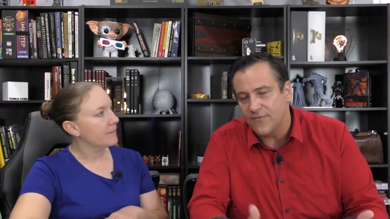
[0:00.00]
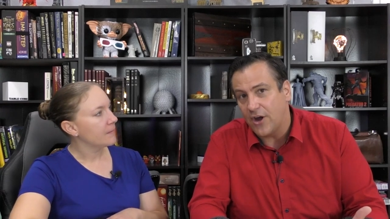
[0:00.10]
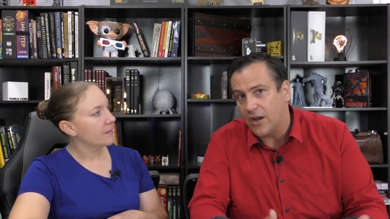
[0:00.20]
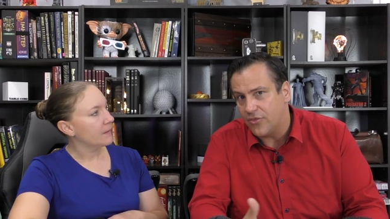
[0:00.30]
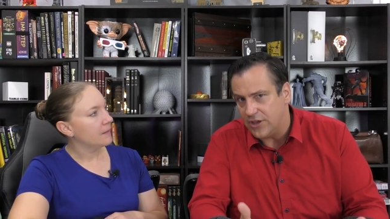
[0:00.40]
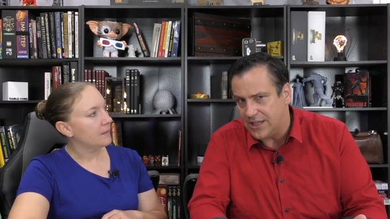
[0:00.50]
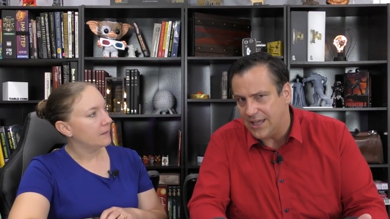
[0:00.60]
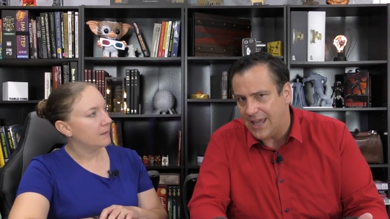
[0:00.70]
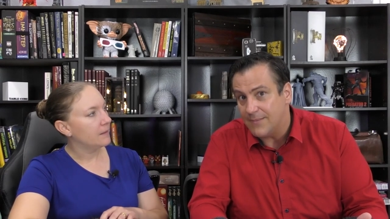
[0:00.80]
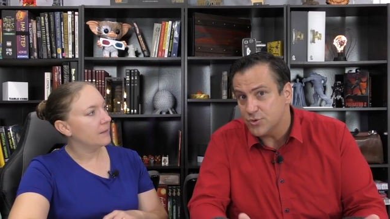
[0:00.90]
Speaker 1: a very thinky
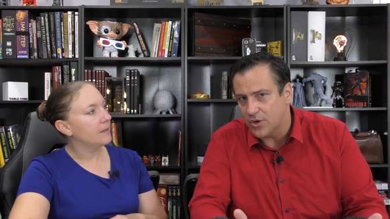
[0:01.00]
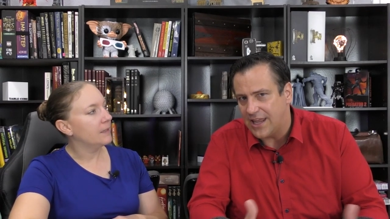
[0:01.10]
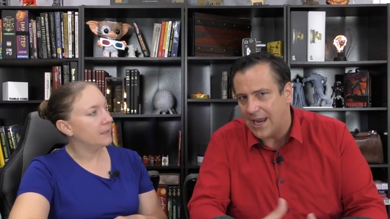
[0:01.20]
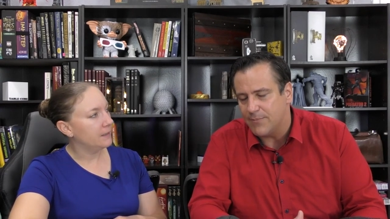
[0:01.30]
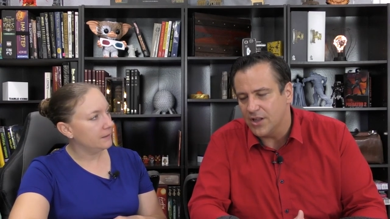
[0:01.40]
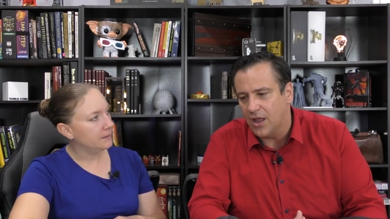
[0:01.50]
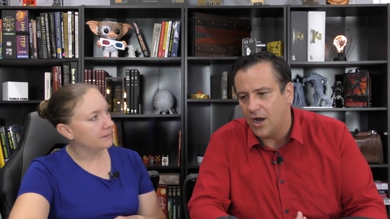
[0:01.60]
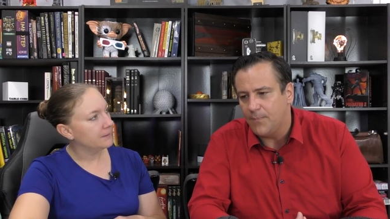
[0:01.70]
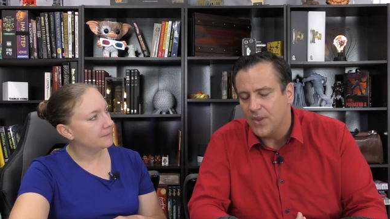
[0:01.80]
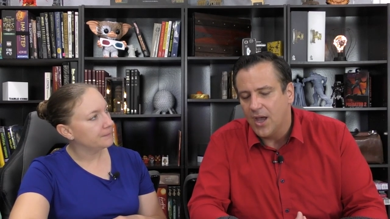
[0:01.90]
game, so it uh-huh. can be uh-huh.
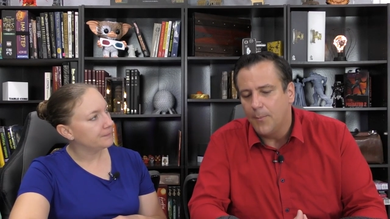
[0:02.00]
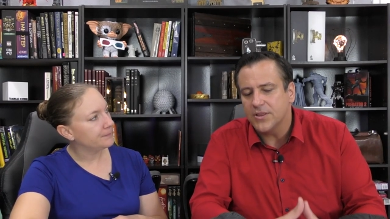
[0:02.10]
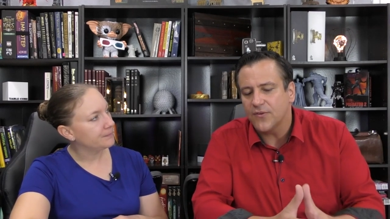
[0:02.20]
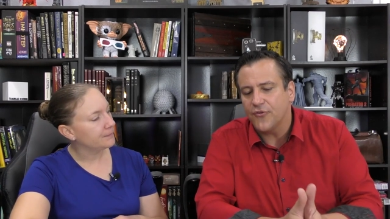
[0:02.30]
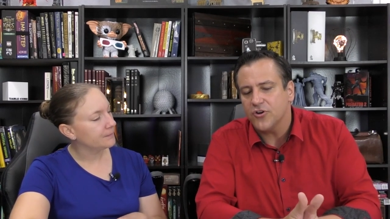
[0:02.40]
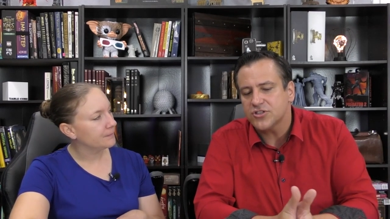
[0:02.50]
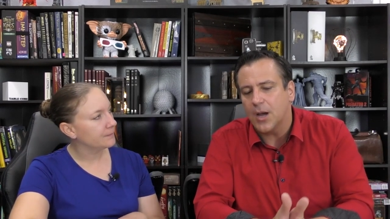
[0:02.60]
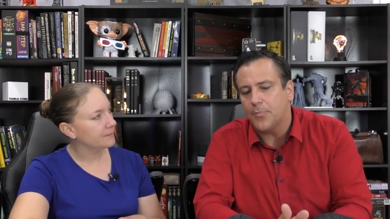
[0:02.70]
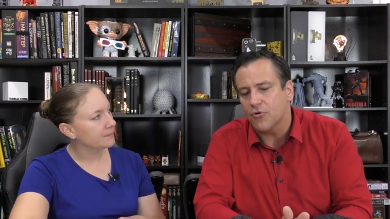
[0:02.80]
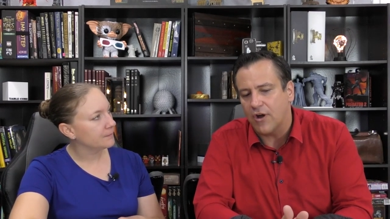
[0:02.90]
long. But the first
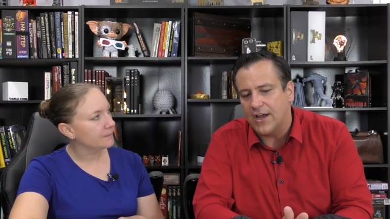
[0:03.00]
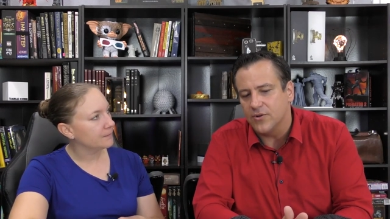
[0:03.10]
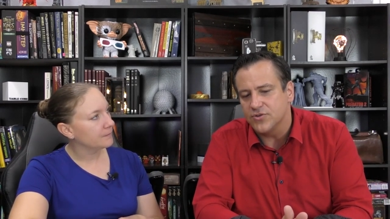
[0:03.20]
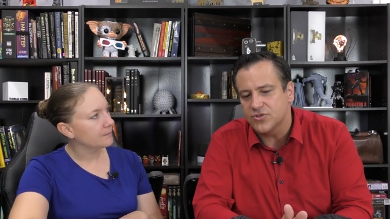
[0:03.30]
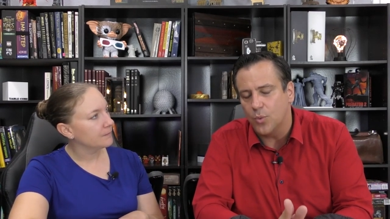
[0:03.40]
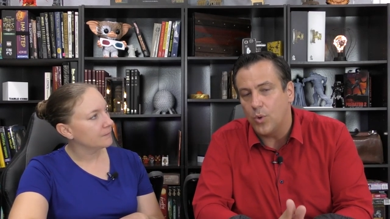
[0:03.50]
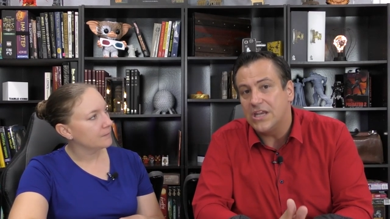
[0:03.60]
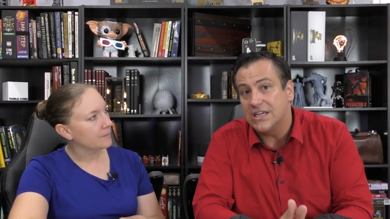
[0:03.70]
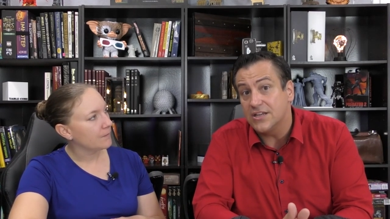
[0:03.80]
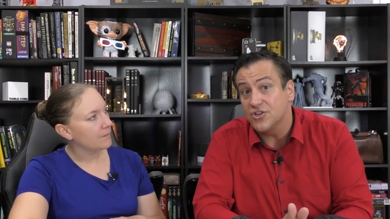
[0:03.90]
couple rounds we
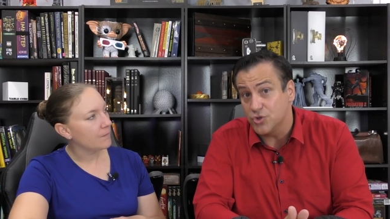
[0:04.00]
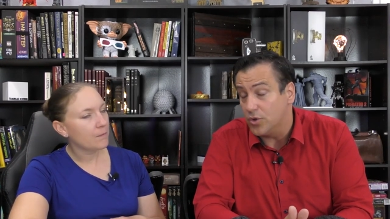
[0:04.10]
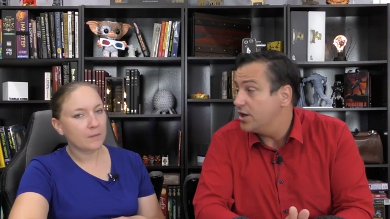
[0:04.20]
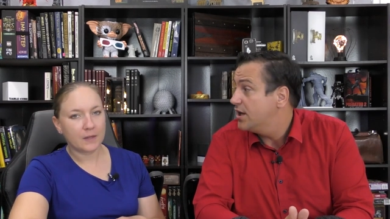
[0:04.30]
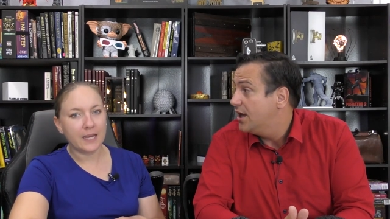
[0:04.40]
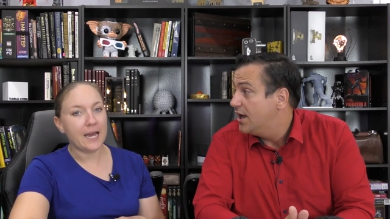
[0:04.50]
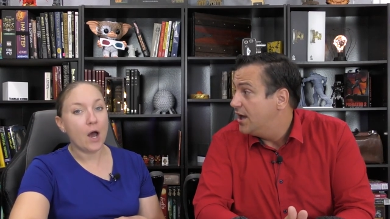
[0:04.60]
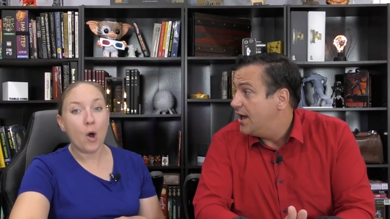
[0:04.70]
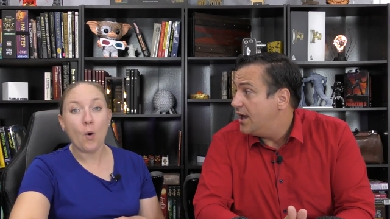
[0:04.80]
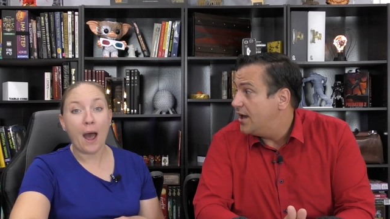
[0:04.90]
did enjoy.
Speaker 2: Yeah.
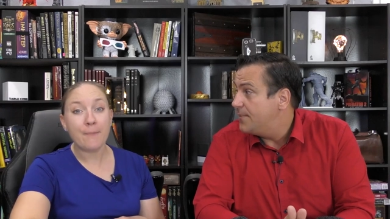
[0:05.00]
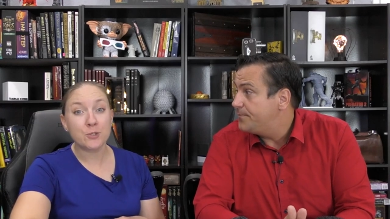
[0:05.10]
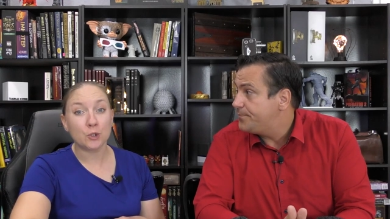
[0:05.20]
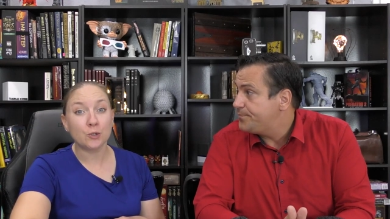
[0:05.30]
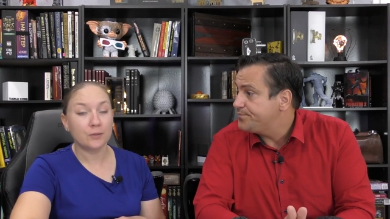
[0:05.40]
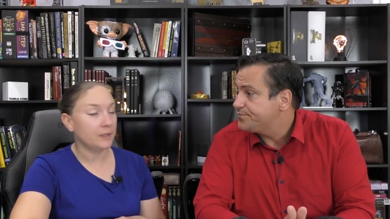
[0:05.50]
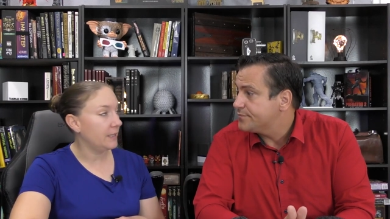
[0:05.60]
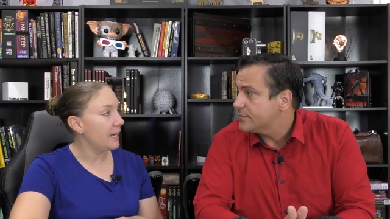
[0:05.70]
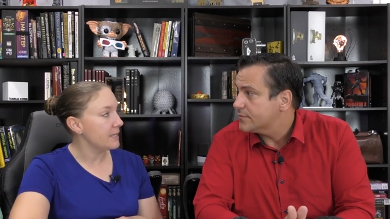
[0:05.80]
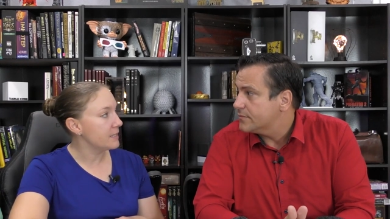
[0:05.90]
Oh, absolutely.
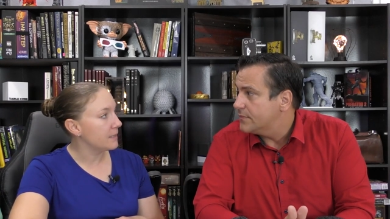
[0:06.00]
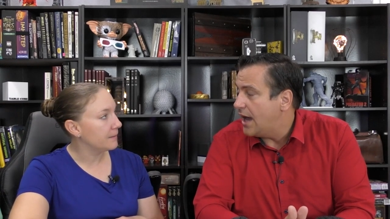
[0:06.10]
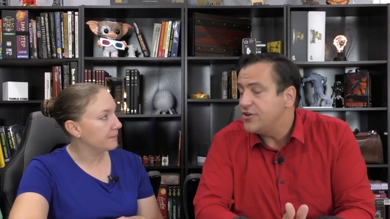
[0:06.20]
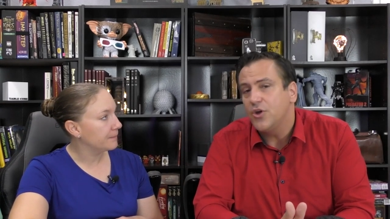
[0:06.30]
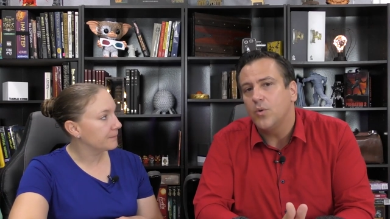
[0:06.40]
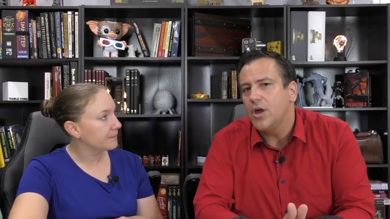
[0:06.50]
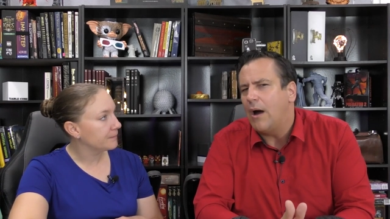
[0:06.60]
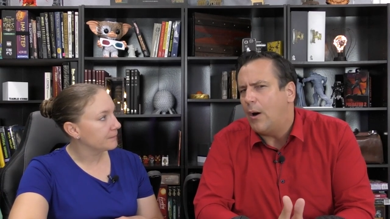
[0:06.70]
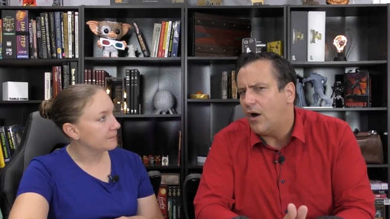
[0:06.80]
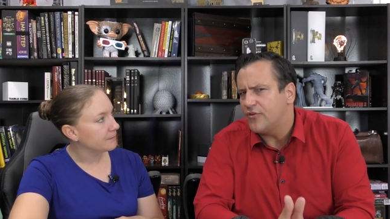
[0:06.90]
Yes.
Speaker 1: I don't know
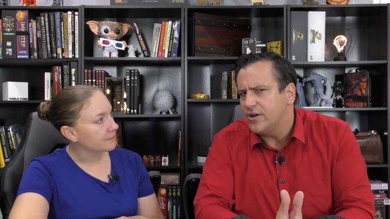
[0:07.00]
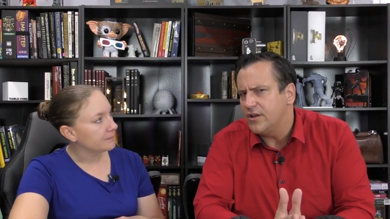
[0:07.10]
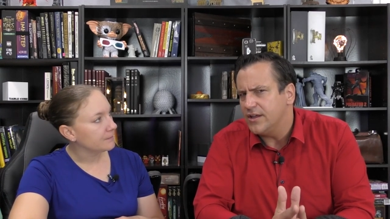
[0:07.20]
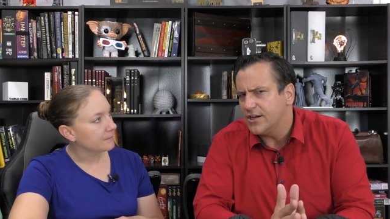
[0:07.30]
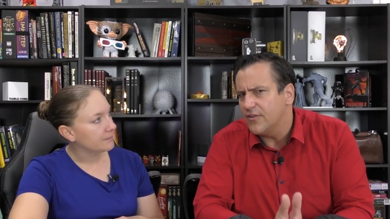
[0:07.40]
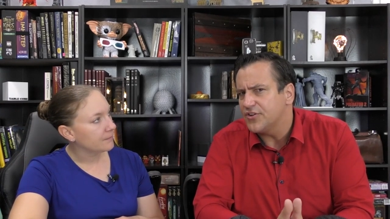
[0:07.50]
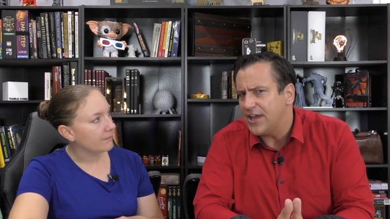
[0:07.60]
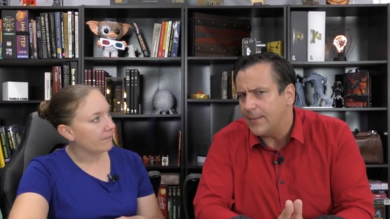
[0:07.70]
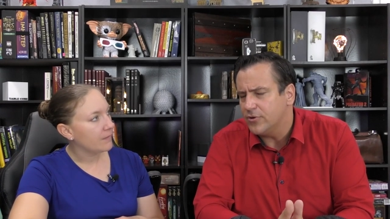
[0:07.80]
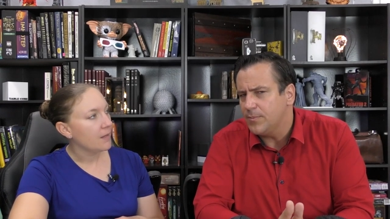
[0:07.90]
how often it'll hit the
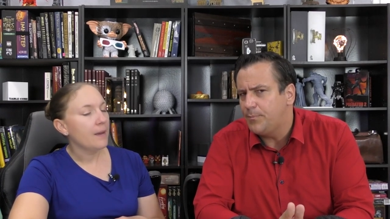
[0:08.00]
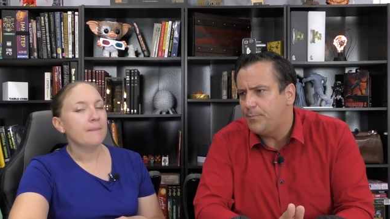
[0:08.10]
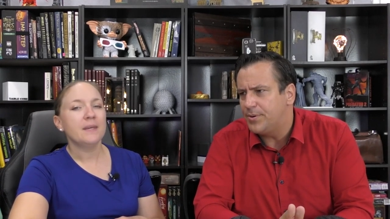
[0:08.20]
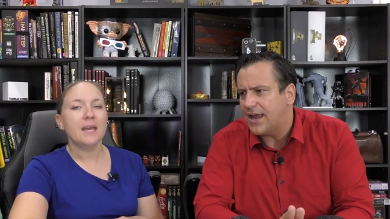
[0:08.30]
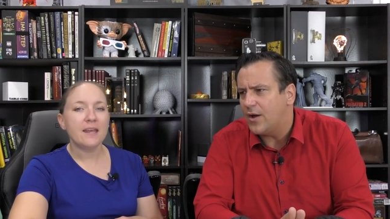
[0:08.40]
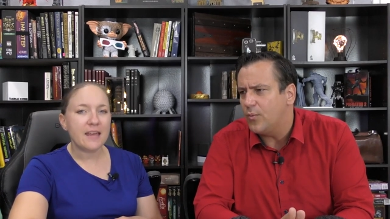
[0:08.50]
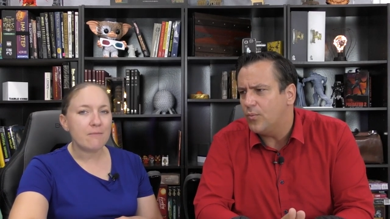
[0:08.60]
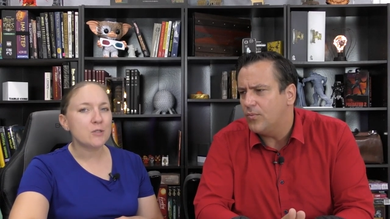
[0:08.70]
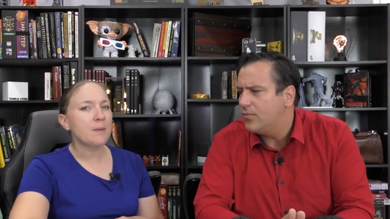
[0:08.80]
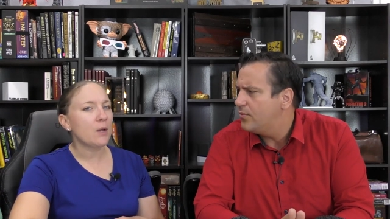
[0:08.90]
table, but yeah, that
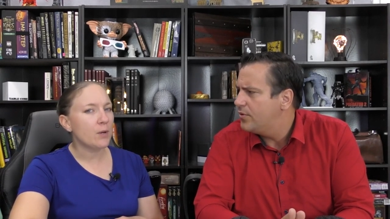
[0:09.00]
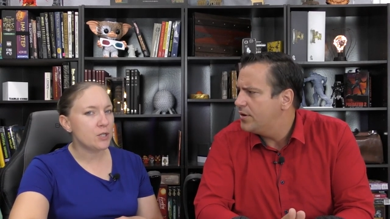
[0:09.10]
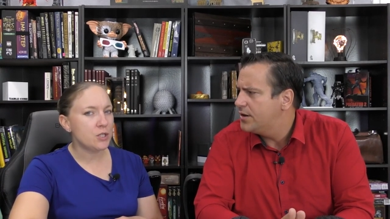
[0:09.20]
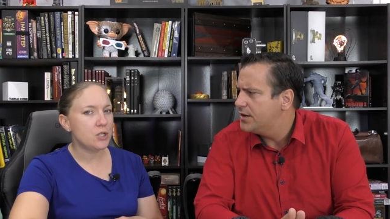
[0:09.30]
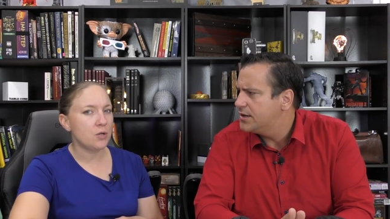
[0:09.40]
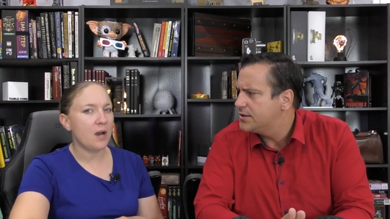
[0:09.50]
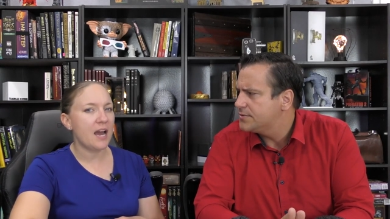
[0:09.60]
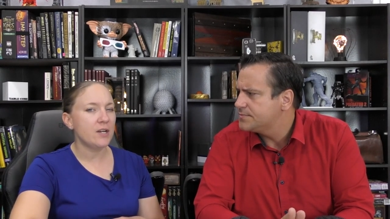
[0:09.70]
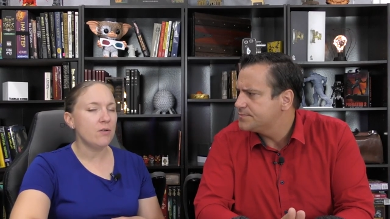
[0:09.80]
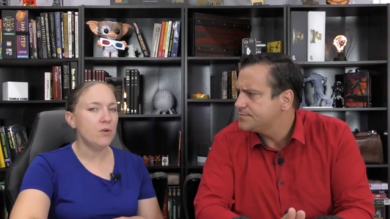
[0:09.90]
Speaker 2: was my question too.
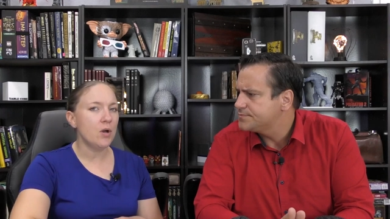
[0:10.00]
I don't